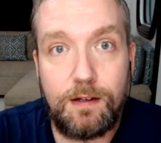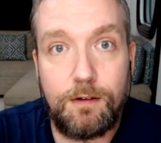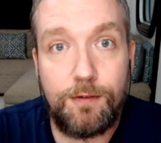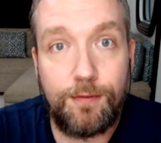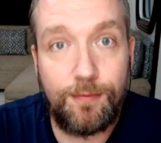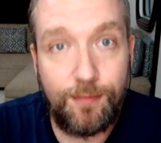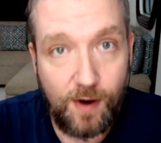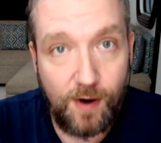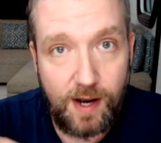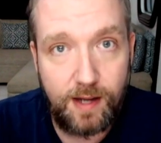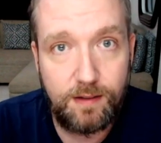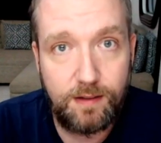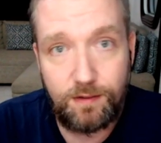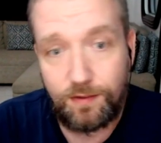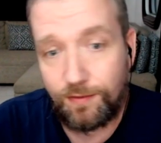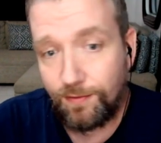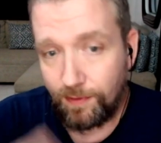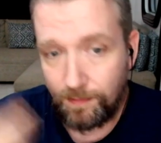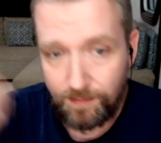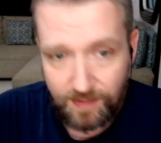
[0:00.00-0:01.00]

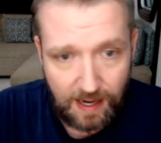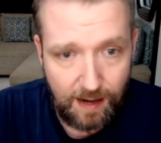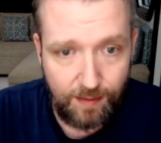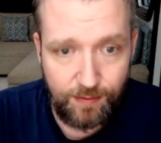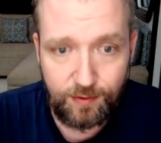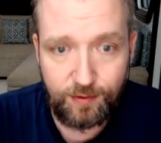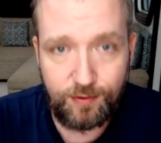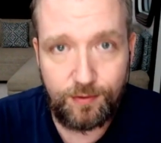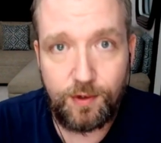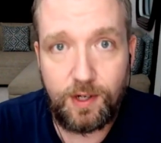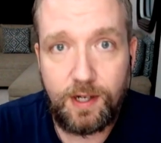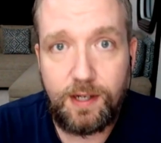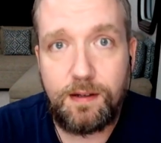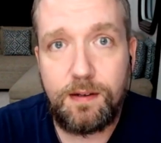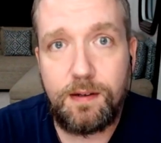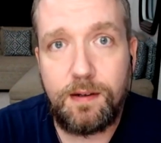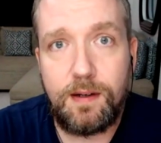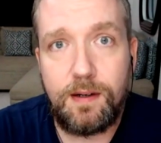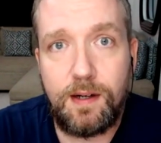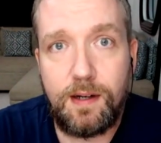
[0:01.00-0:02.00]
friends from down the street
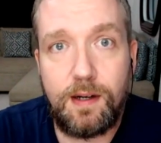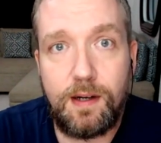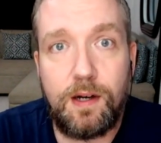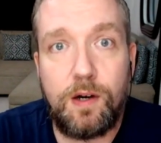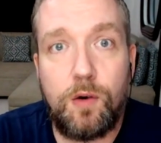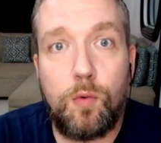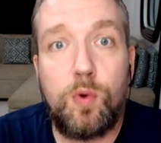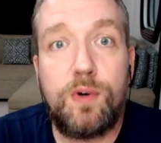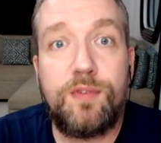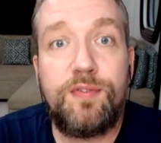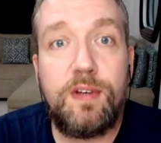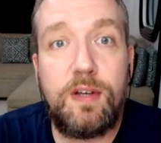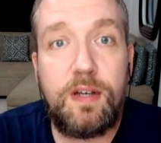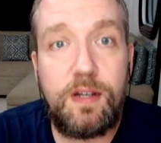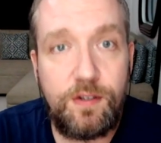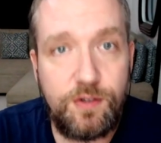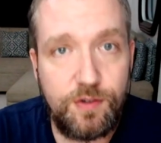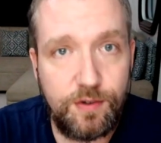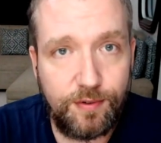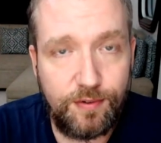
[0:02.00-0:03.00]
was
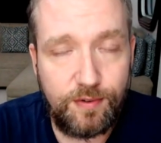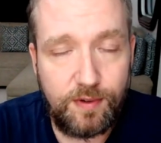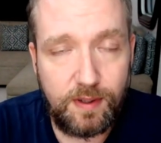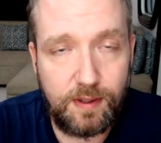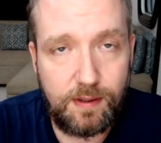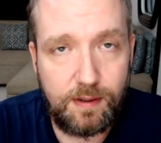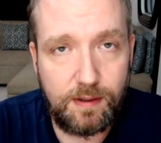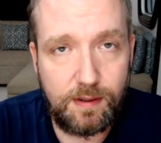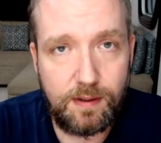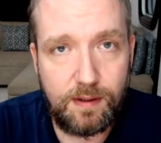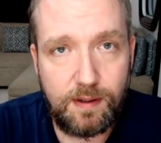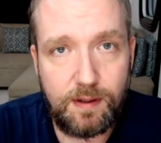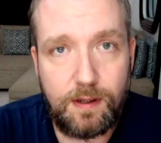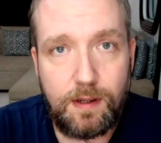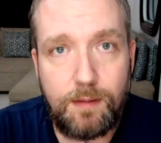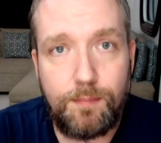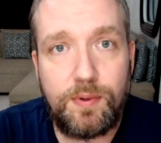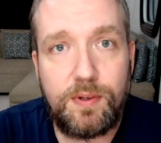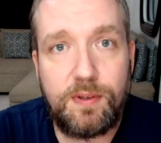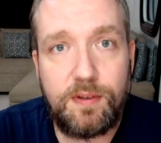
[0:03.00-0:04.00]
interested
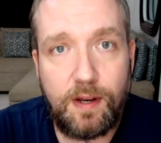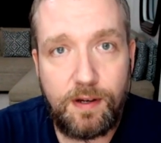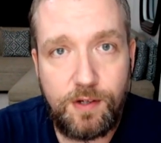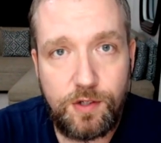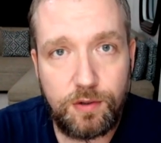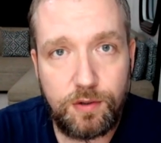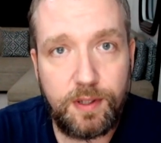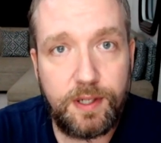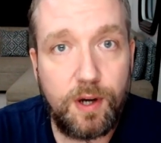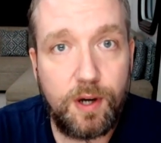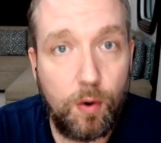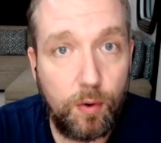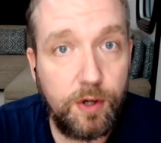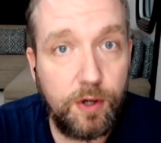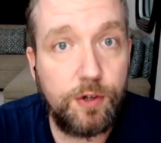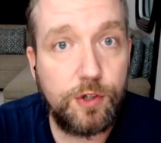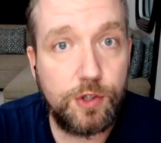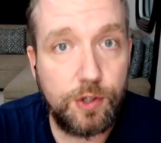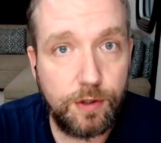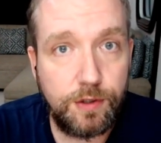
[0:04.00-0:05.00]
in potentially going
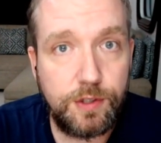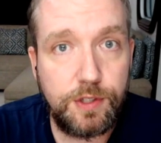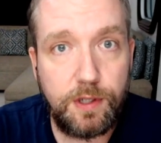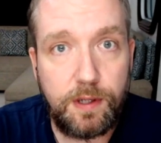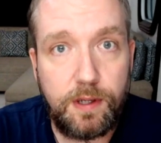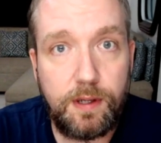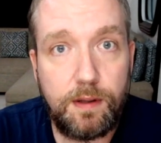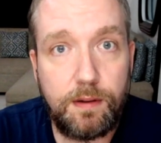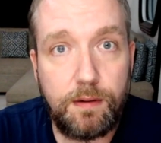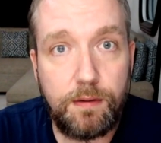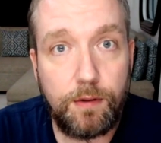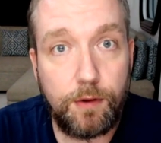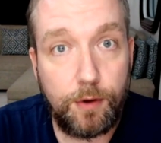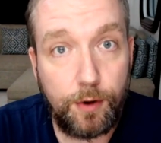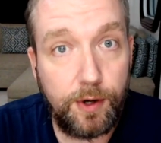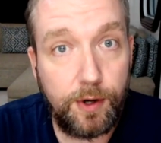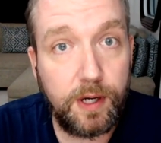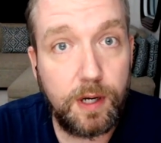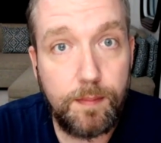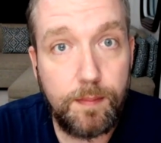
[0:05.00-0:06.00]
to church and
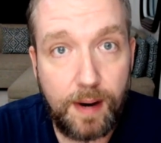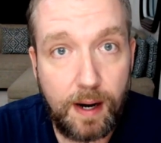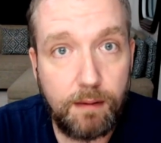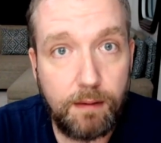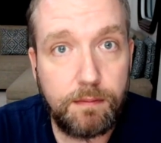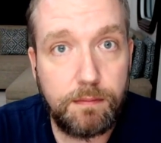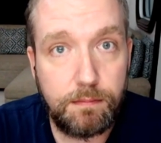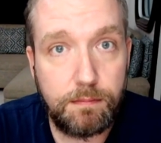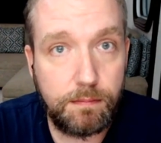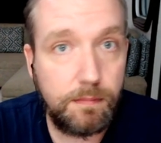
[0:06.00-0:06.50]
learning about,